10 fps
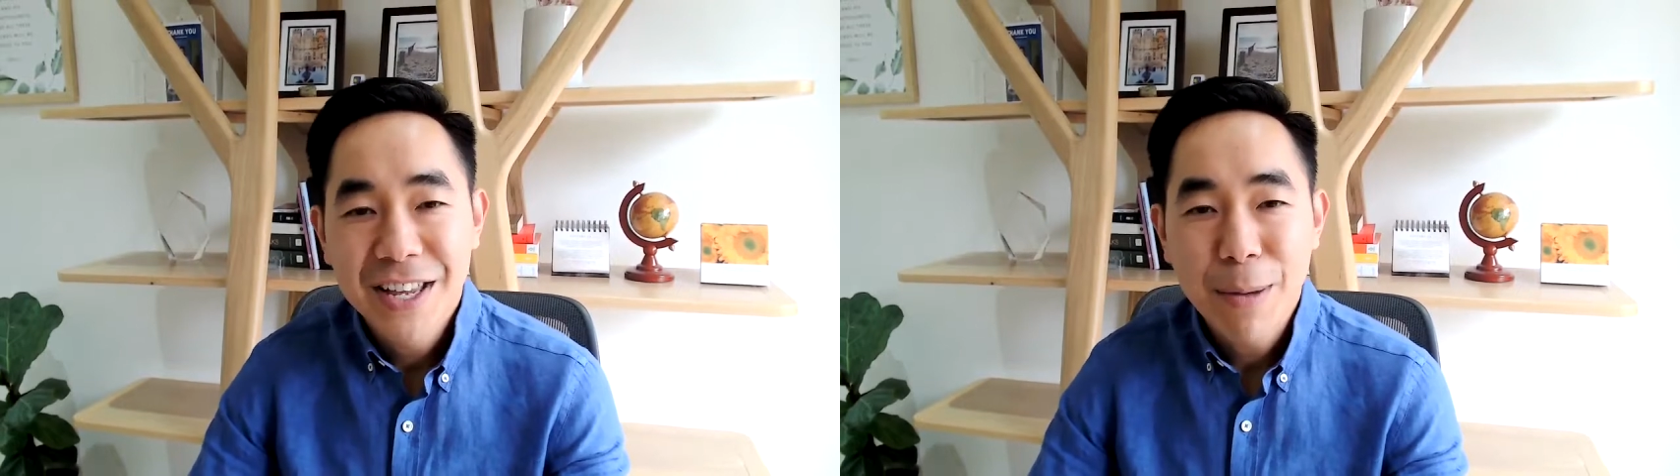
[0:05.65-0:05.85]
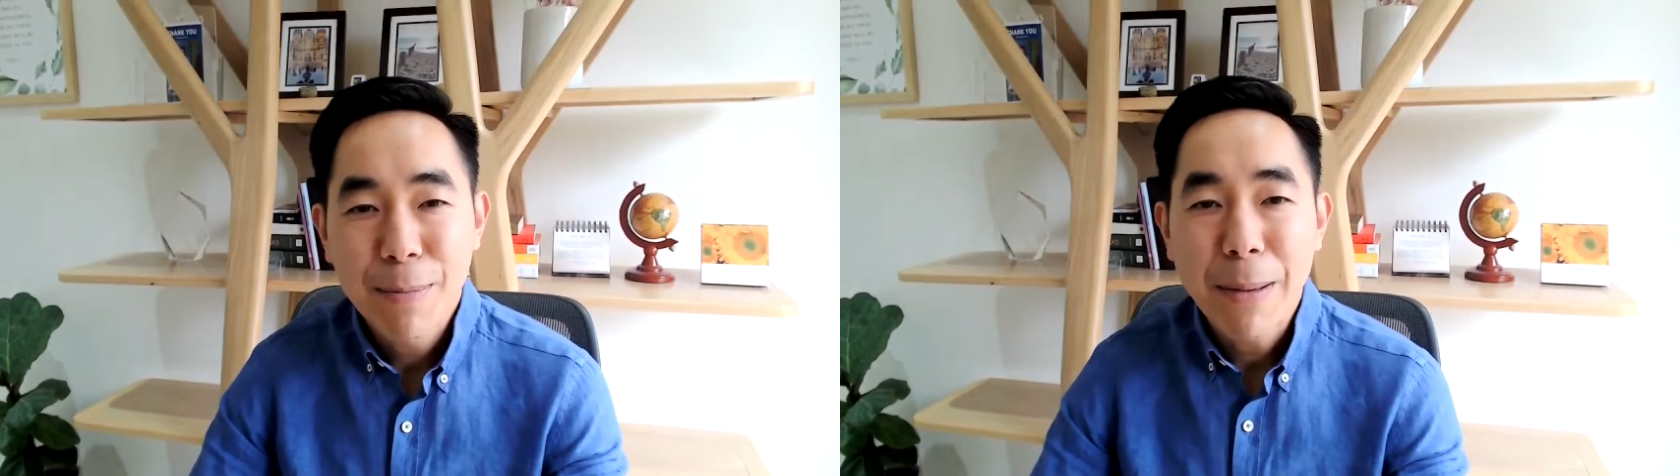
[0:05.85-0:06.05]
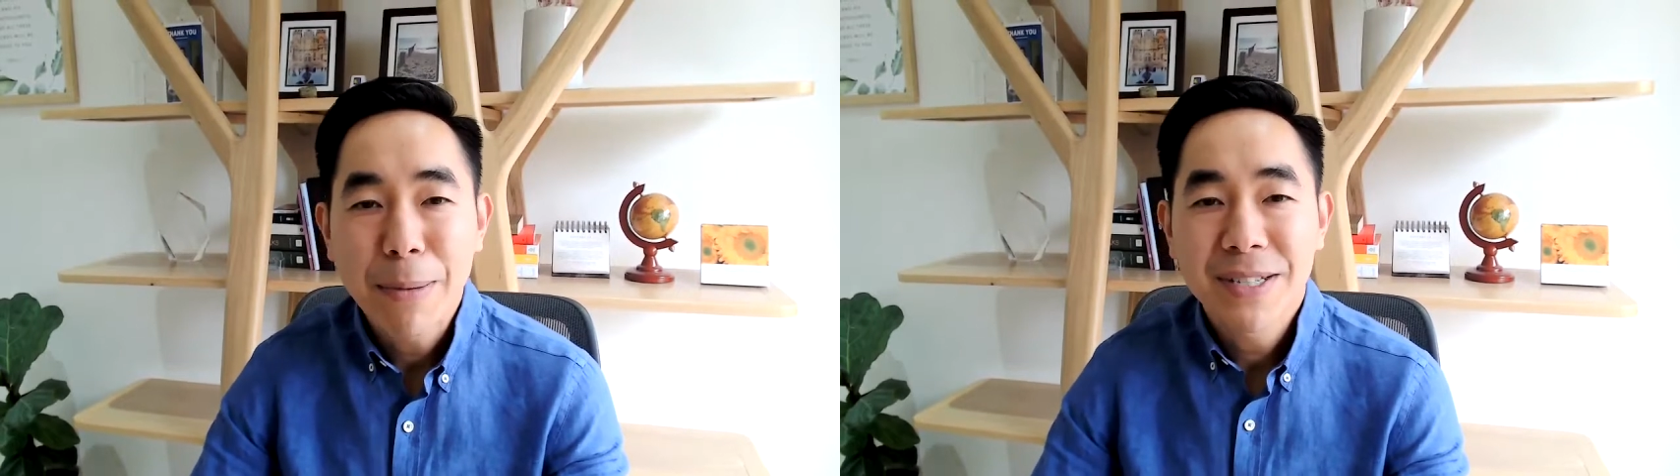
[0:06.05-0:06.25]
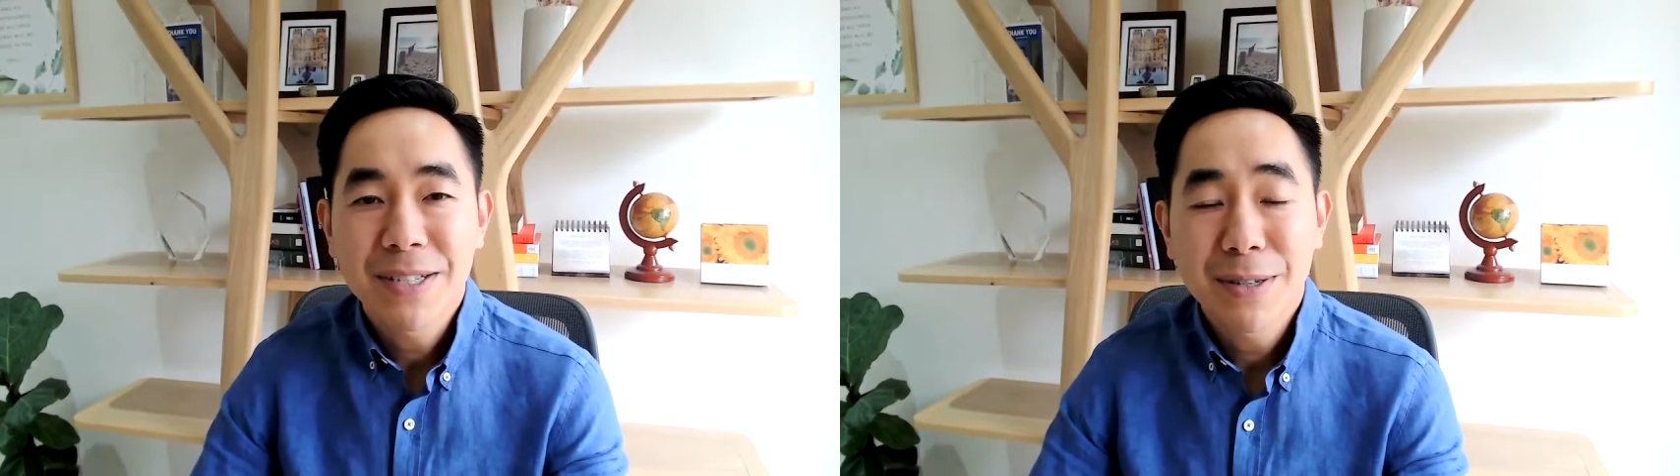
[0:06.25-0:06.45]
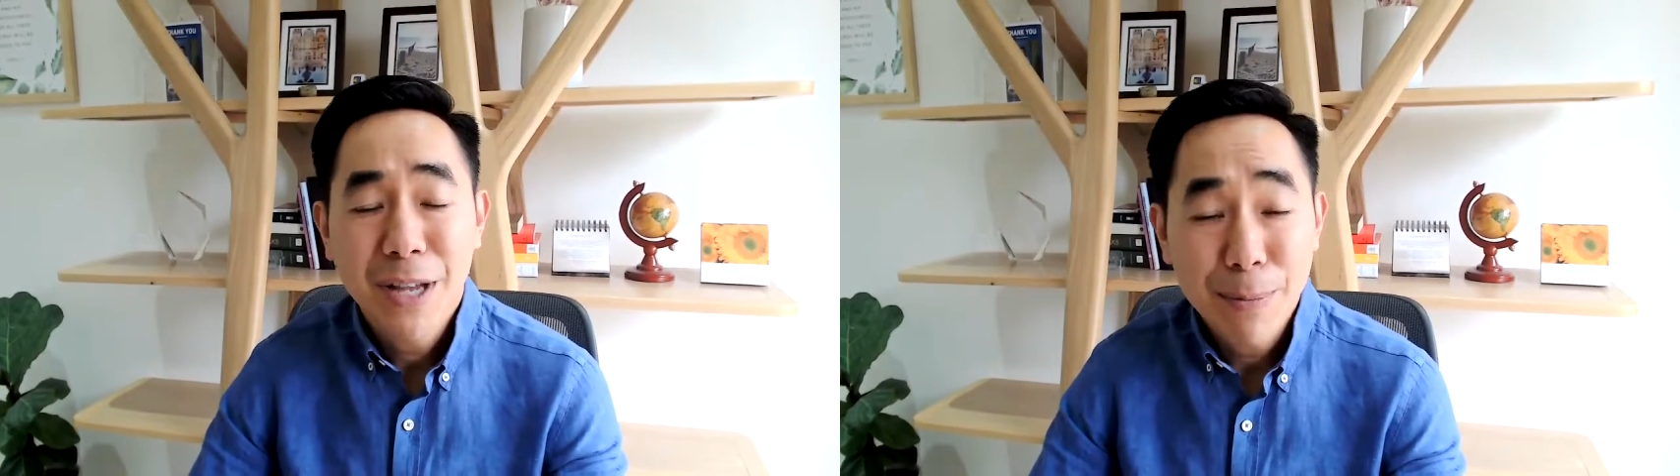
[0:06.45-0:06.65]

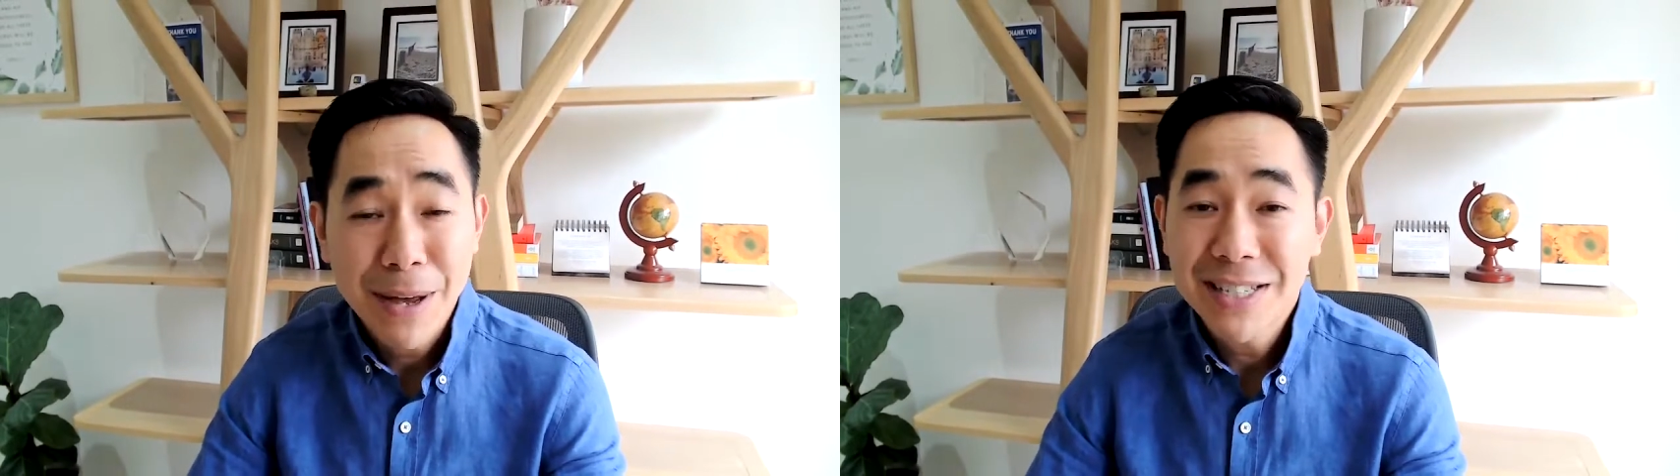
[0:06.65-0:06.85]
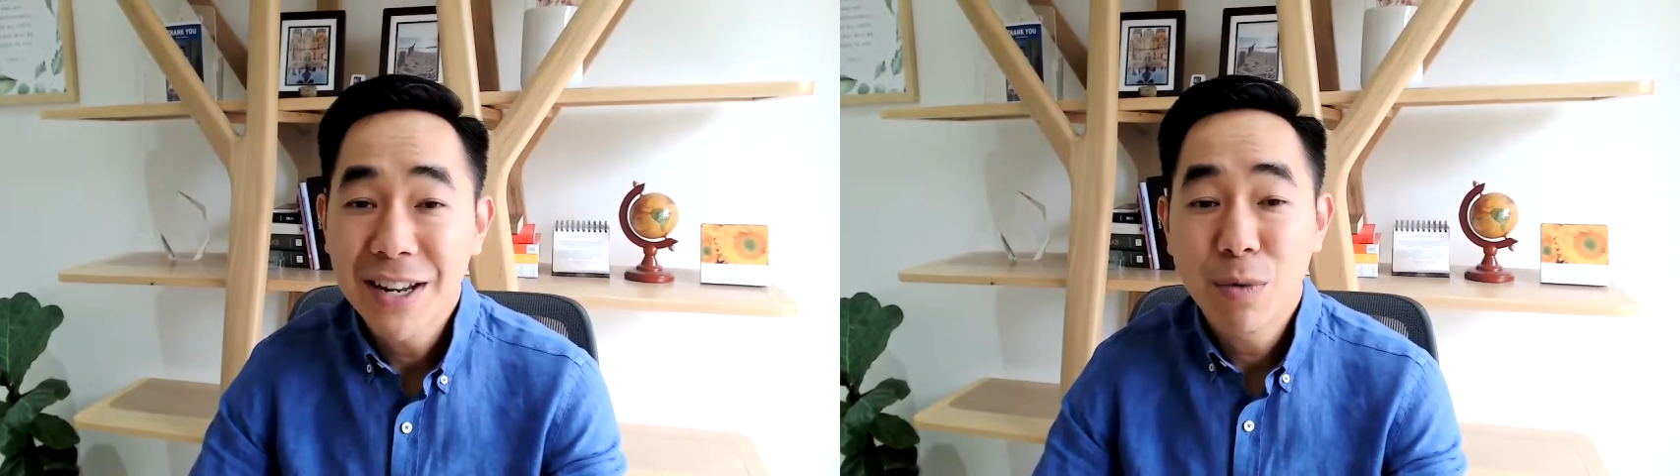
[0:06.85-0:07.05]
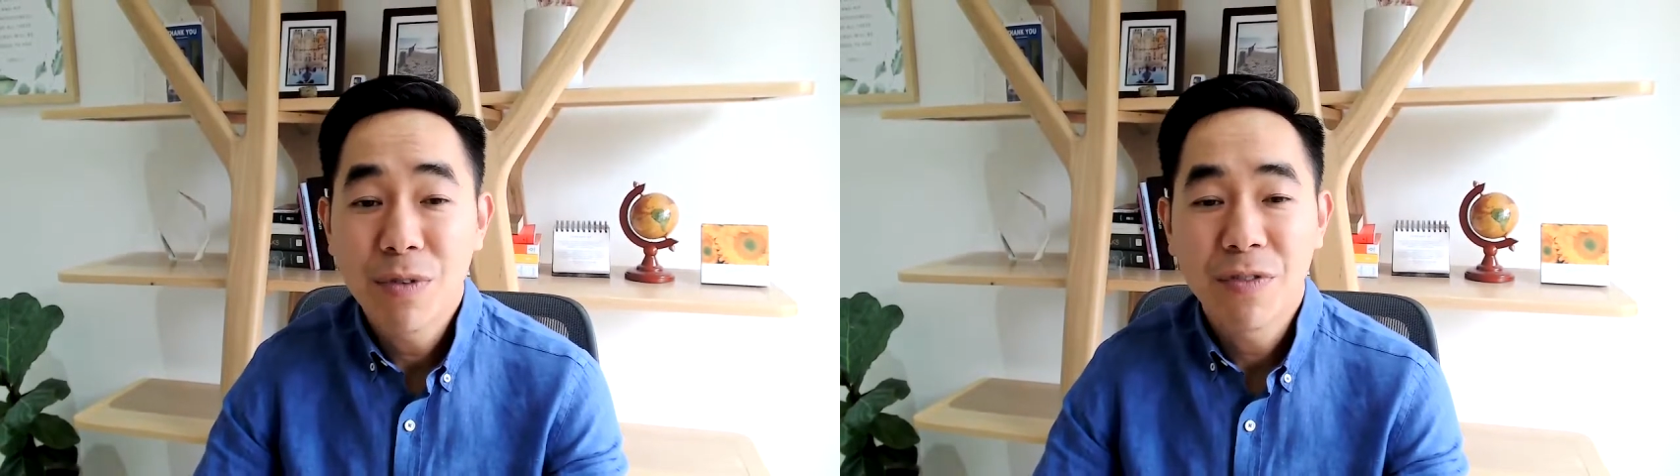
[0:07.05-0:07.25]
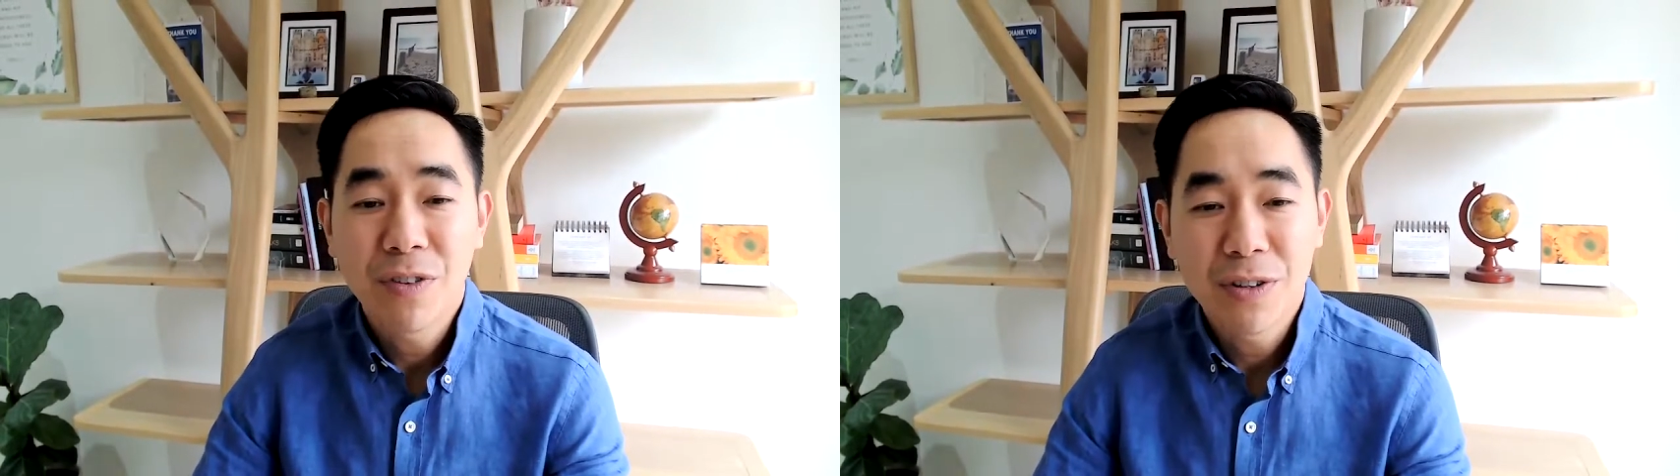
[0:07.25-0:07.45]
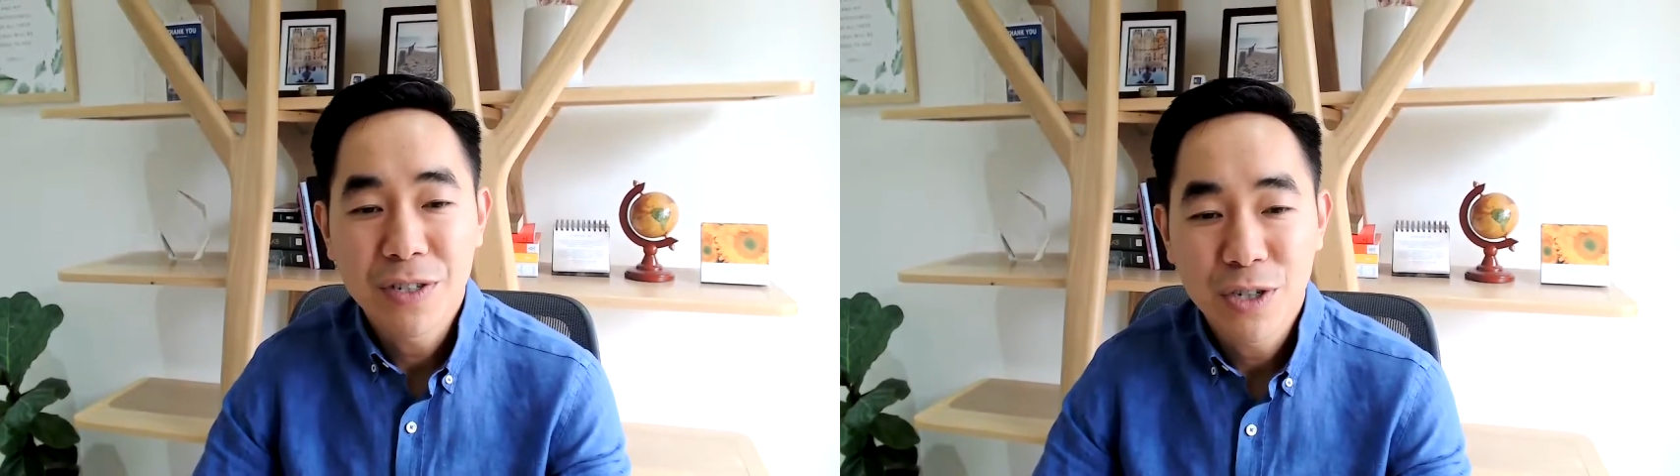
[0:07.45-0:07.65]
Capacity
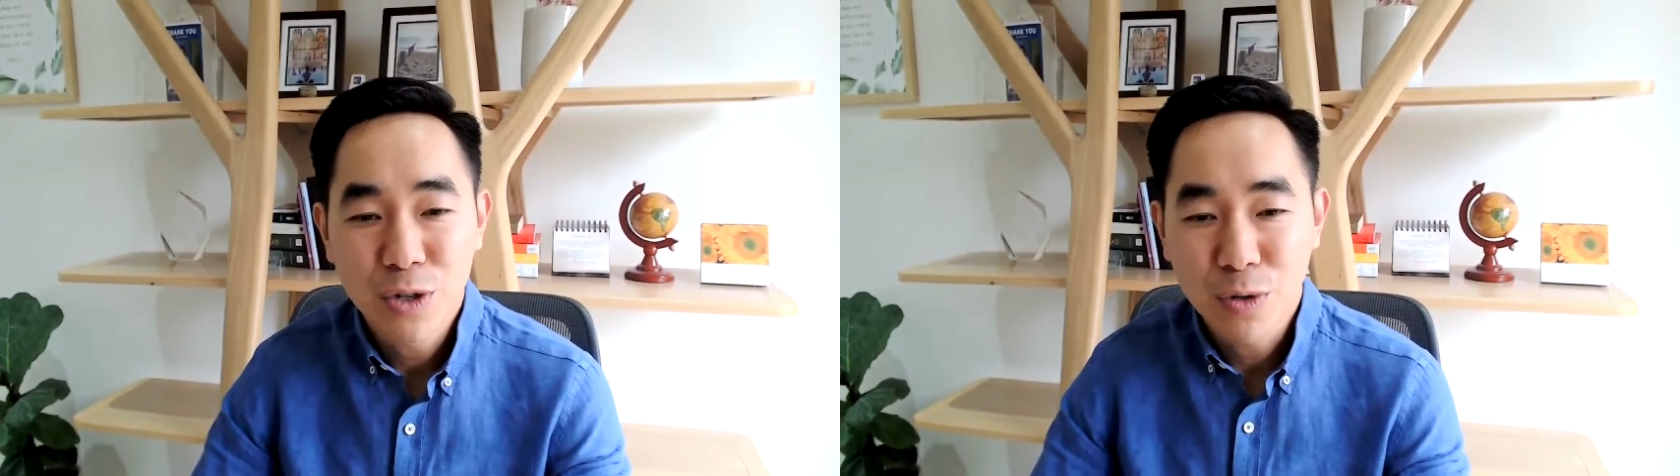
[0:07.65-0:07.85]
refers